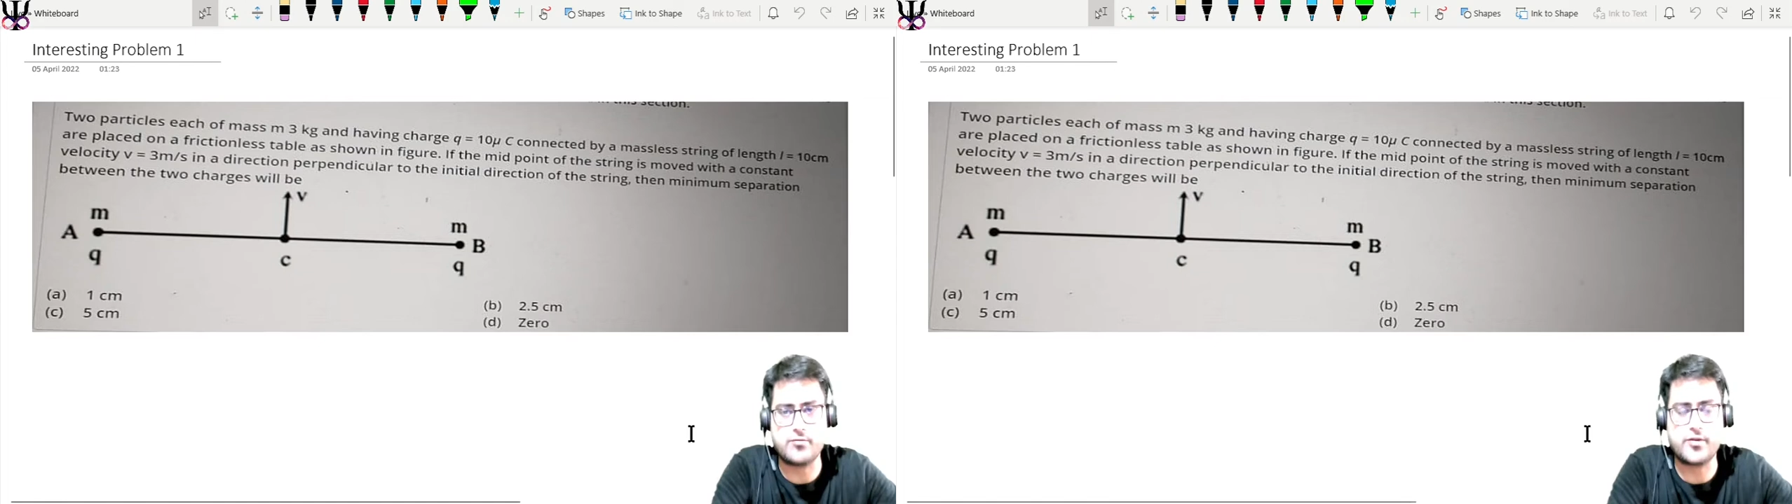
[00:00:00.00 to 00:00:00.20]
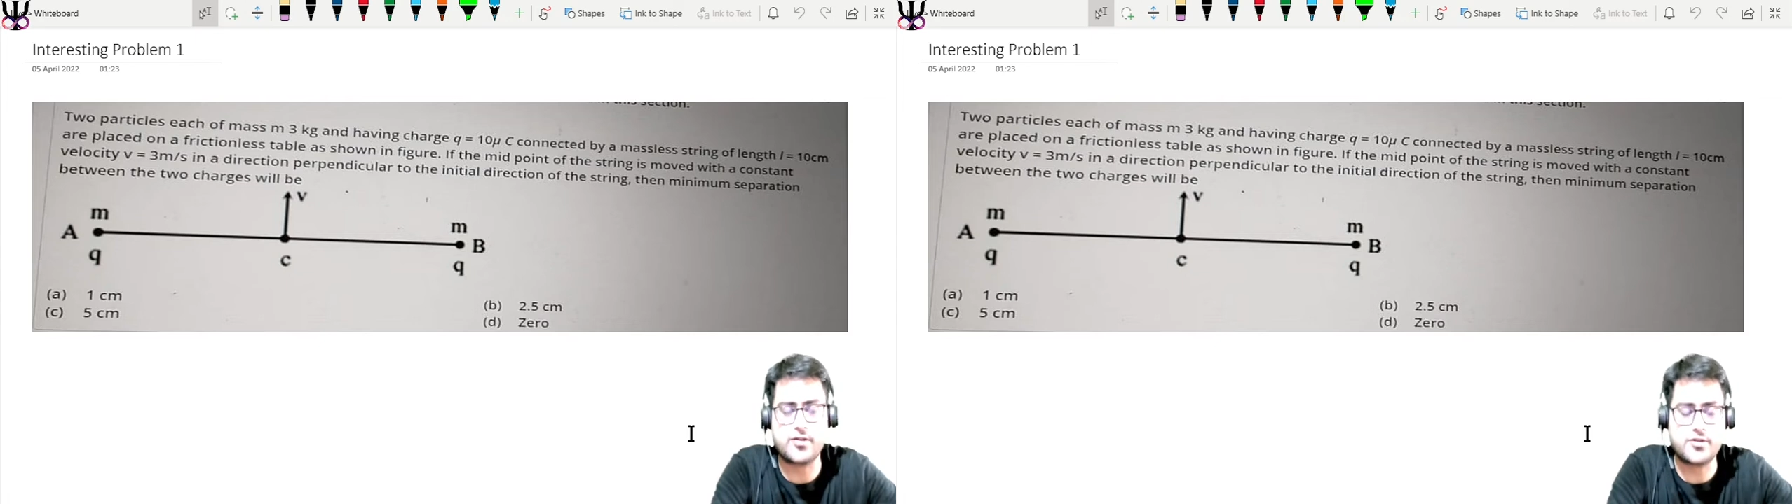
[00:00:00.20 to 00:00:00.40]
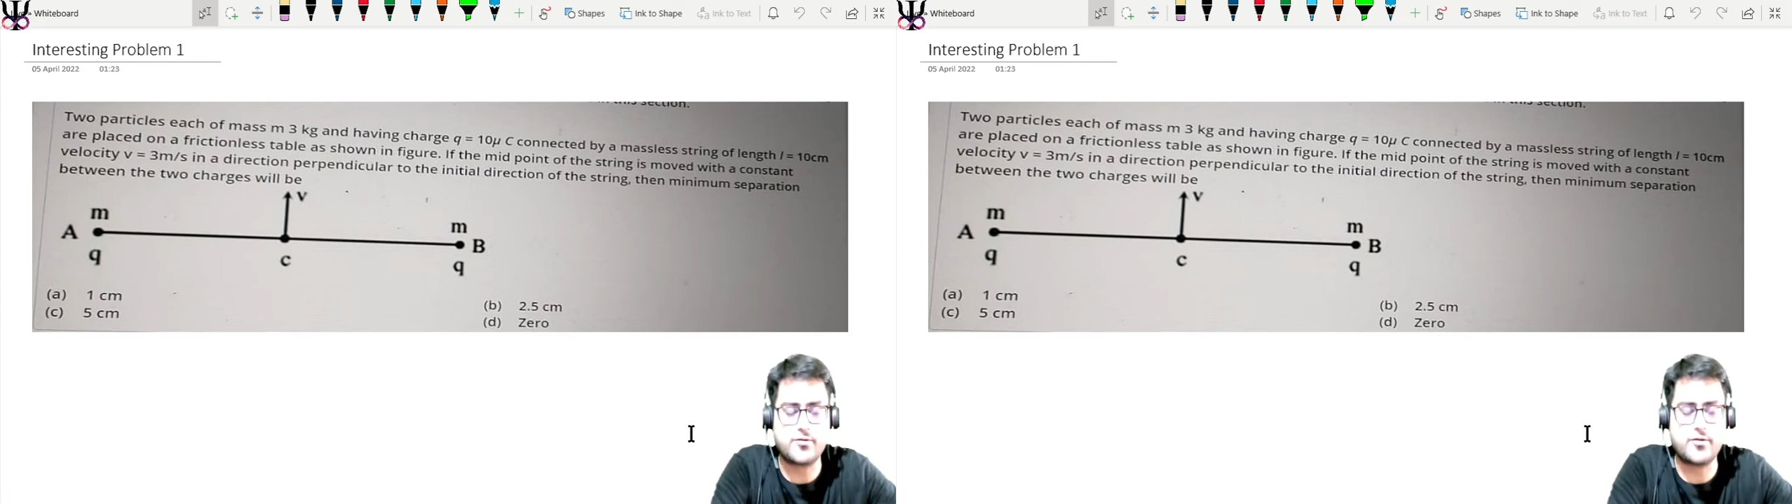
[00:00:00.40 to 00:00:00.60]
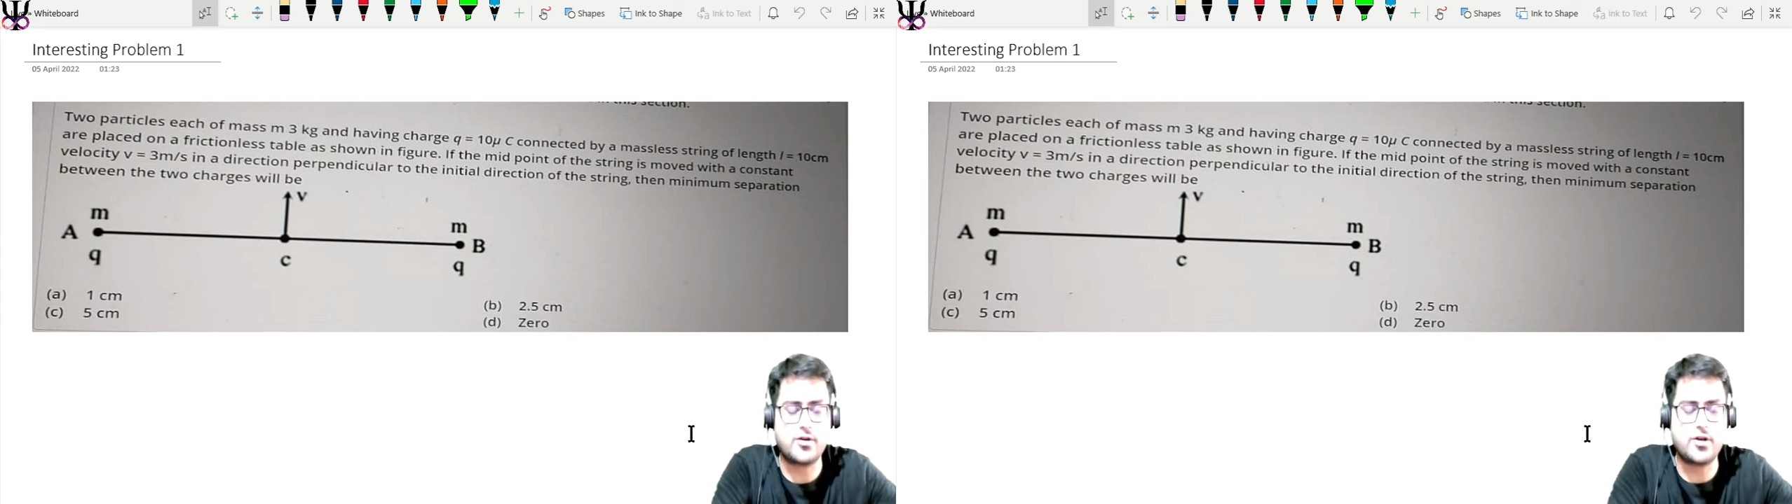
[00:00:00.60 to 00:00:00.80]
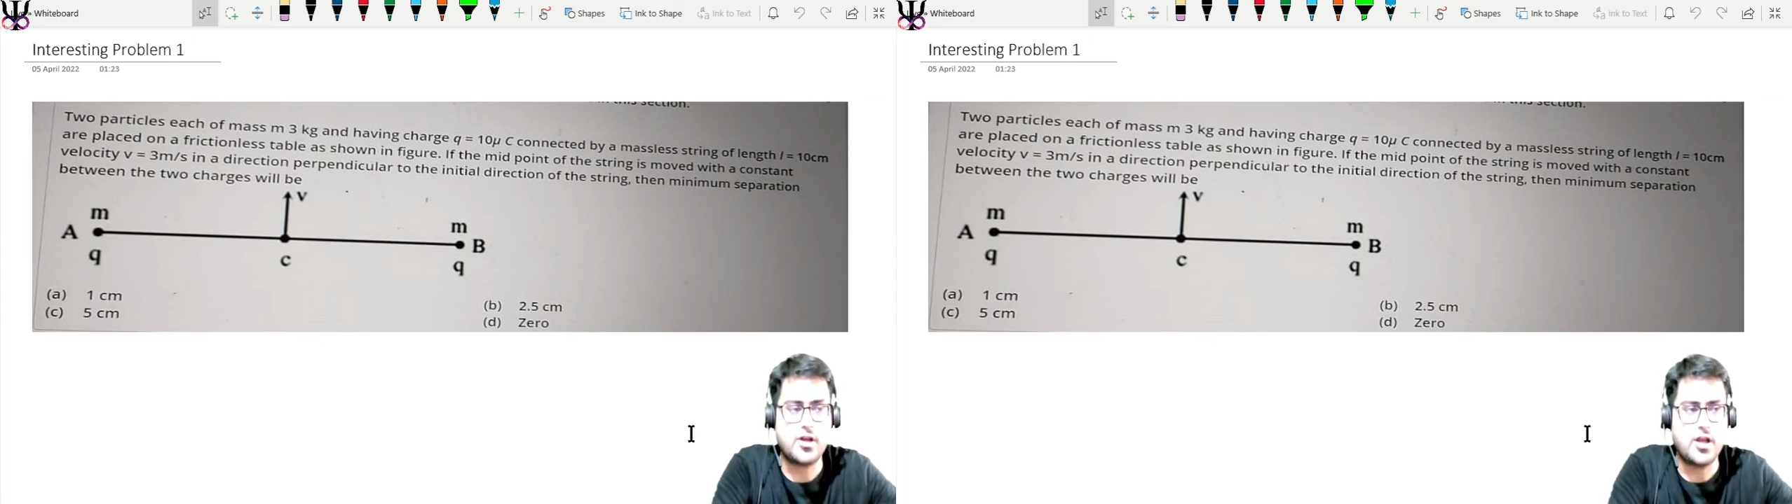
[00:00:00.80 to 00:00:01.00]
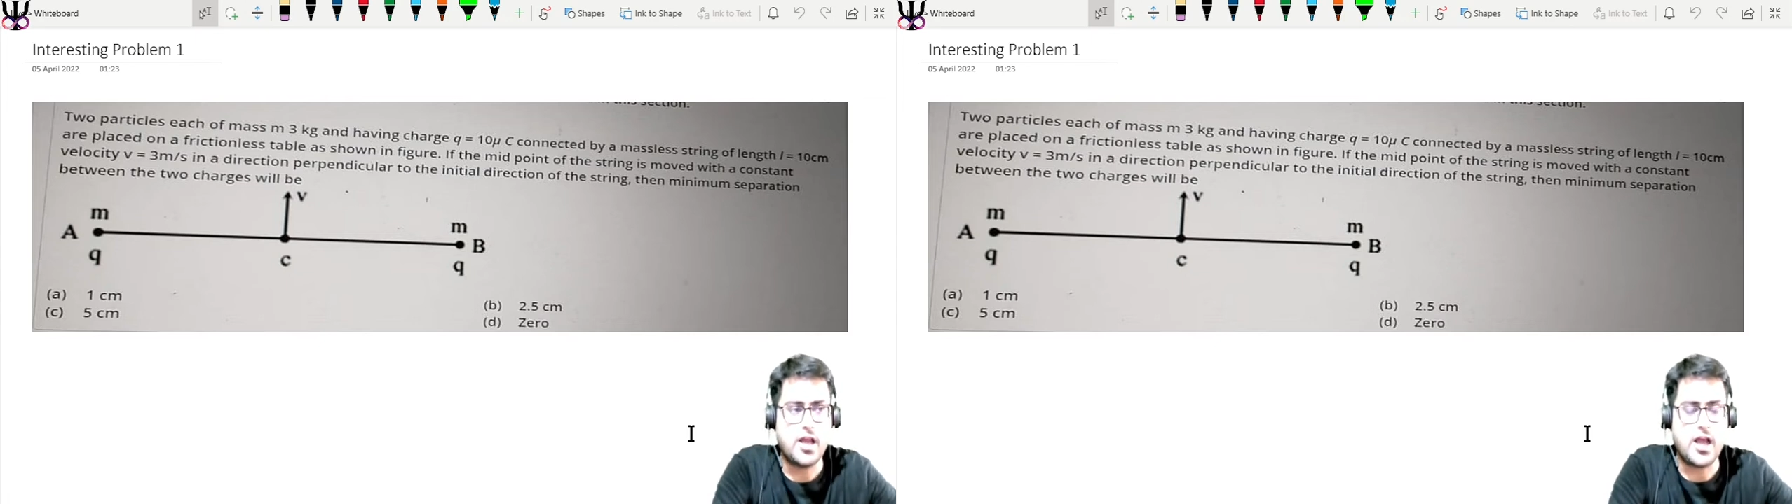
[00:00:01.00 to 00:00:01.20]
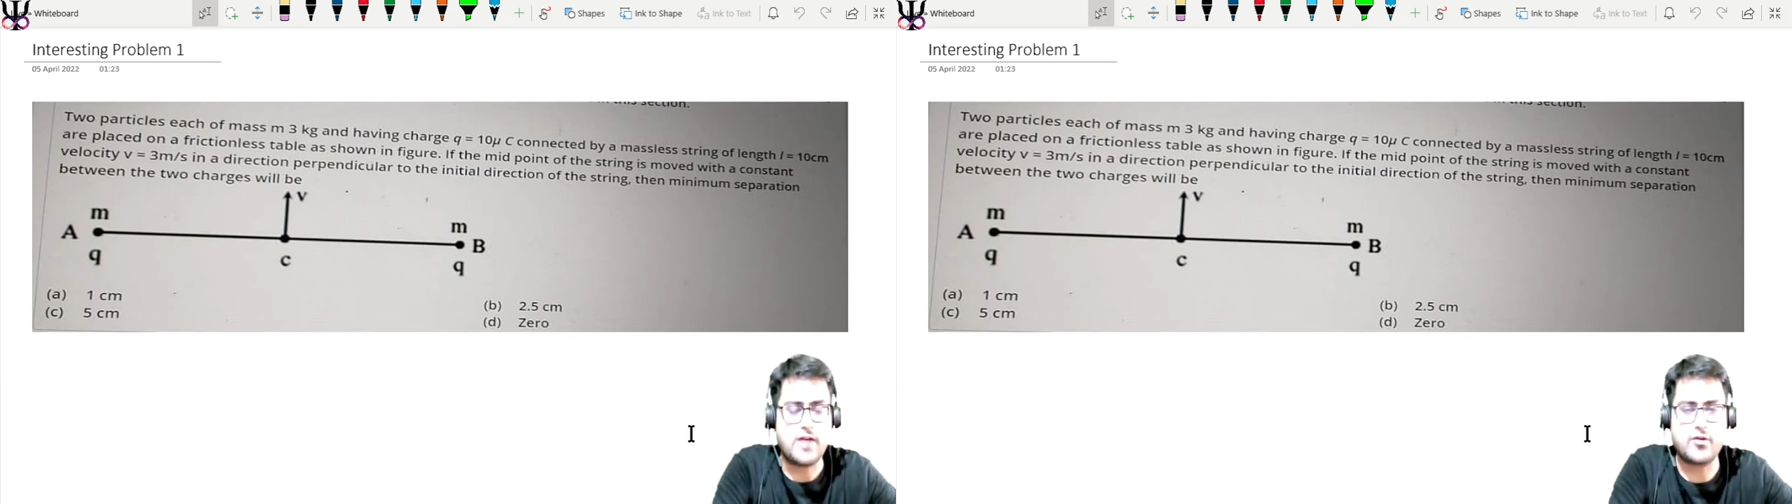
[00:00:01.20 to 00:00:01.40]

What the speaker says: First of all, have